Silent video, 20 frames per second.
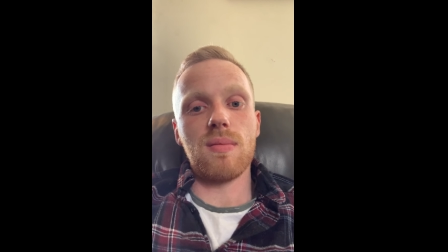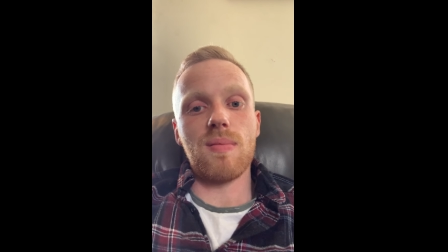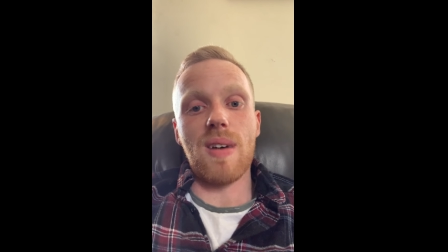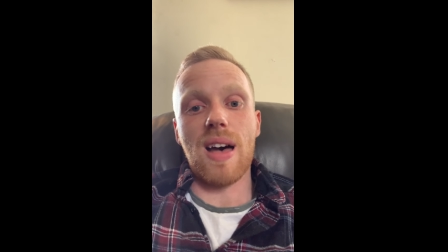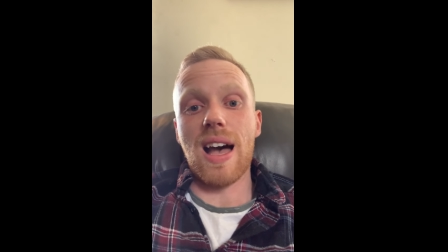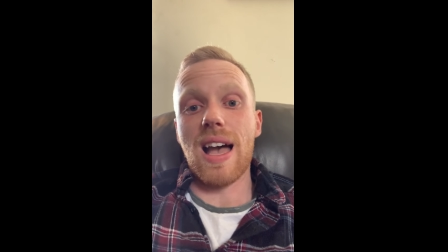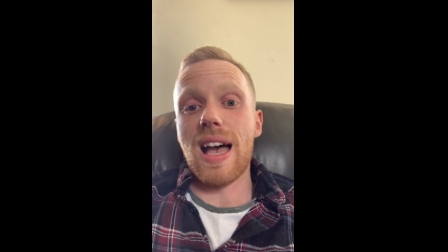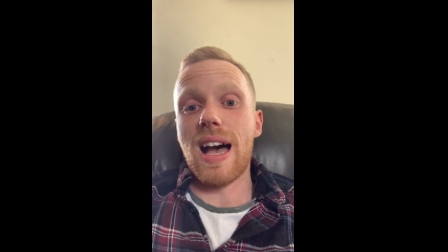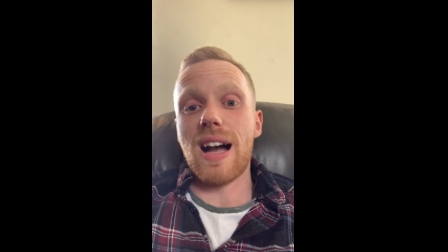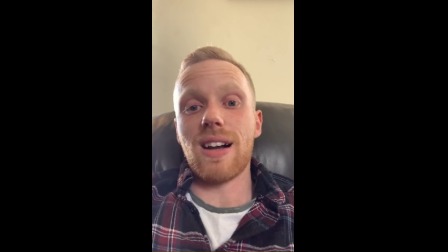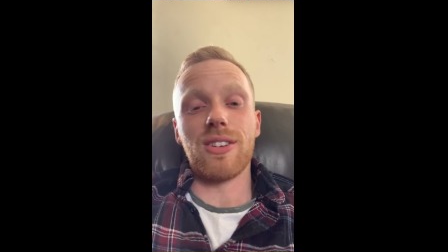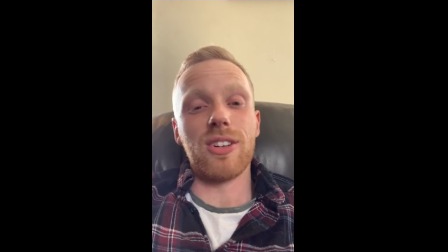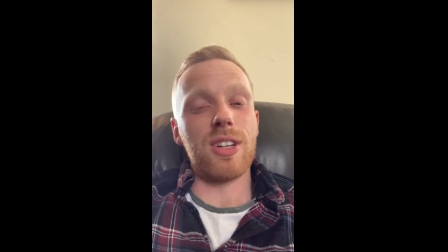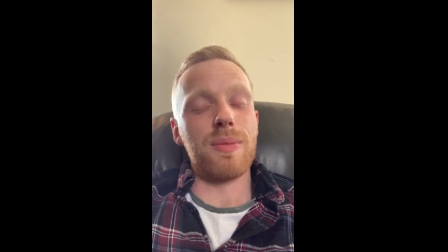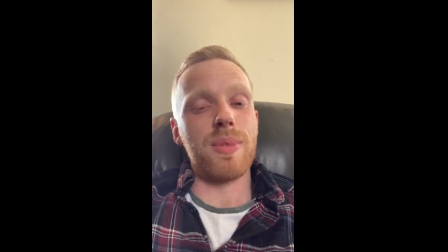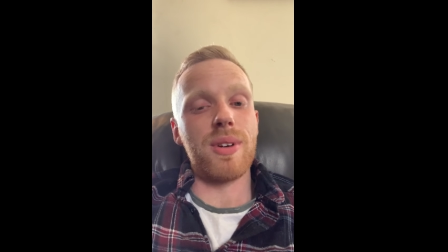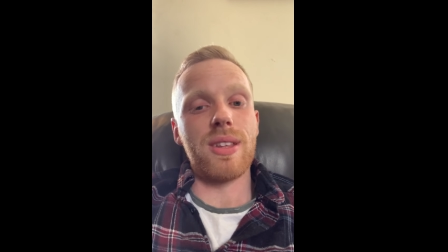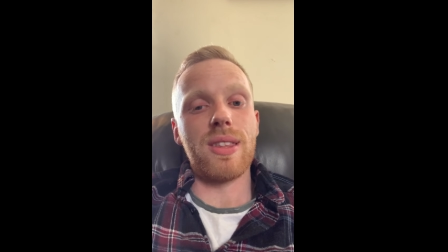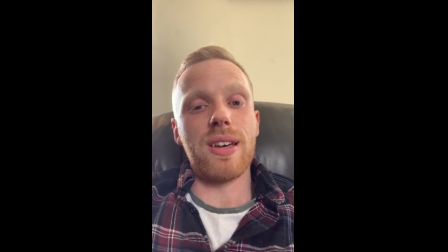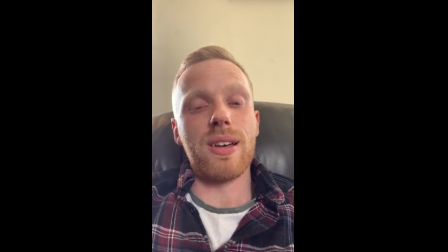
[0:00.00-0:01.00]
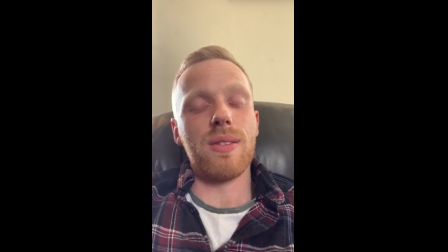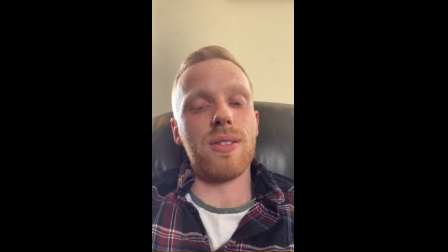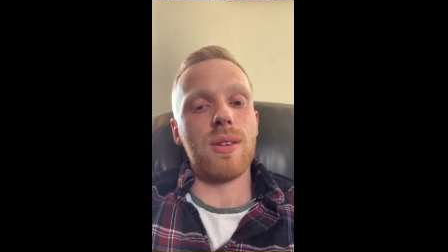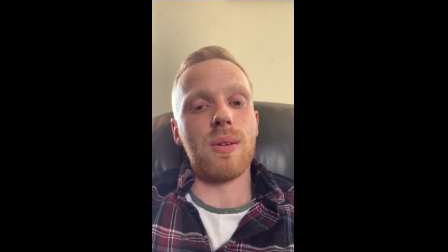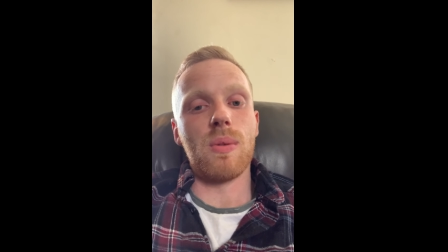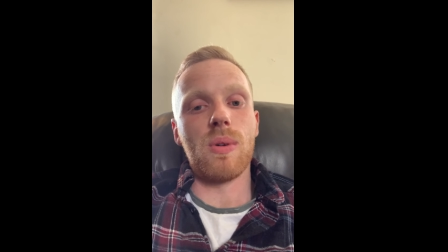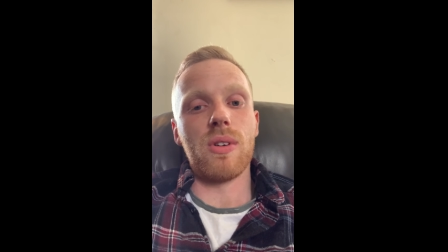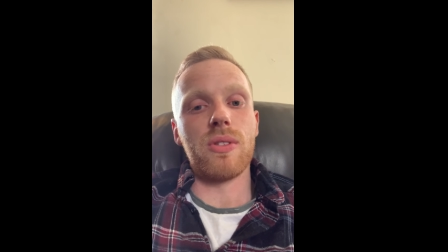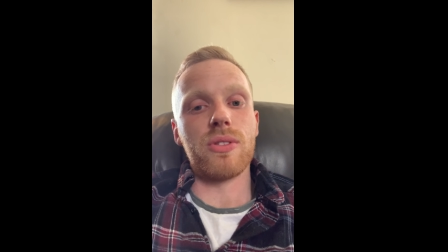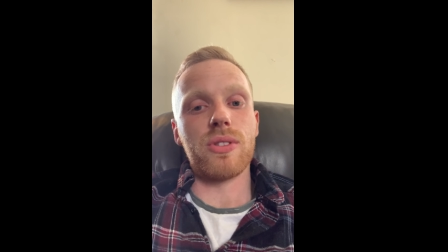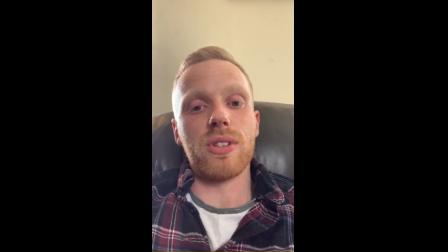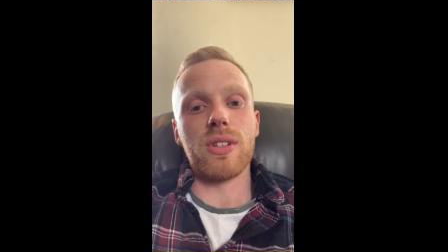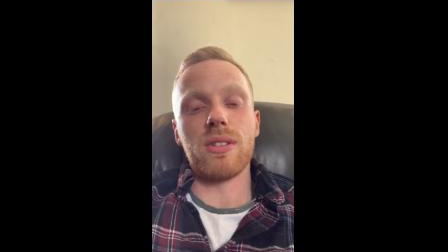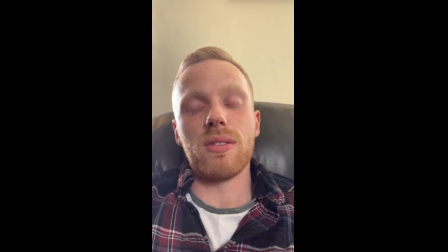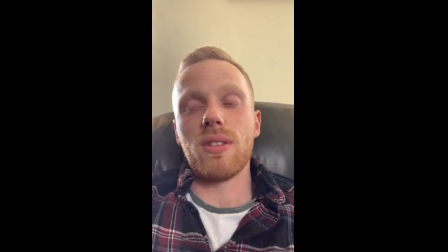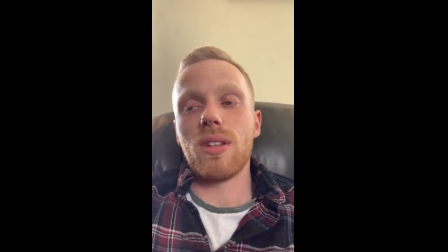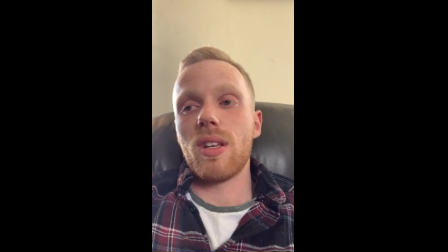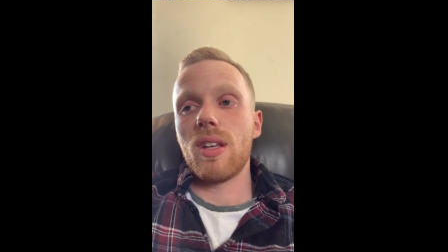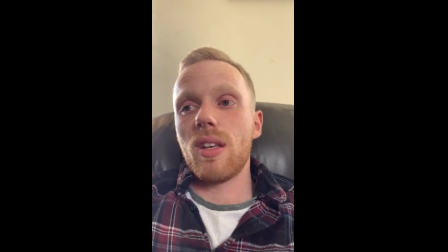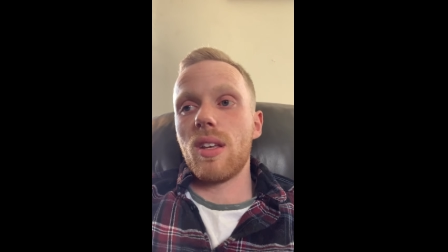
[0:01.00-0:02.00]
I aren't going to be the ones that,
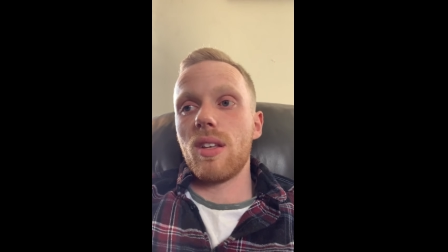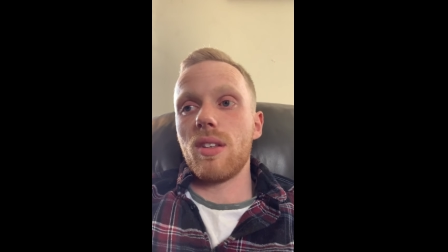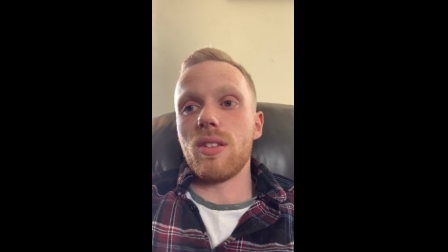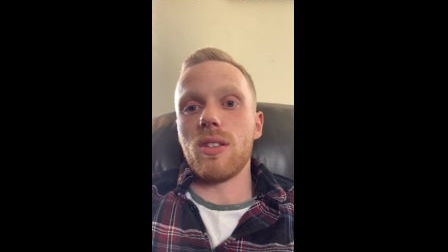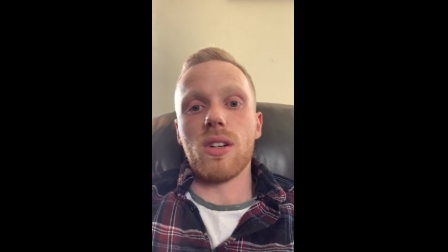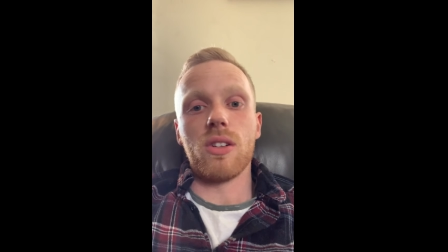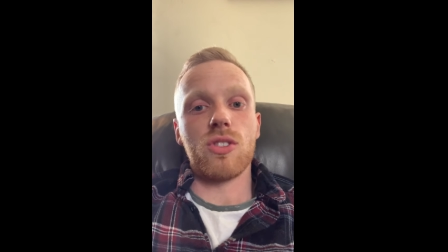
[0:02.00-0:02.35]
you know,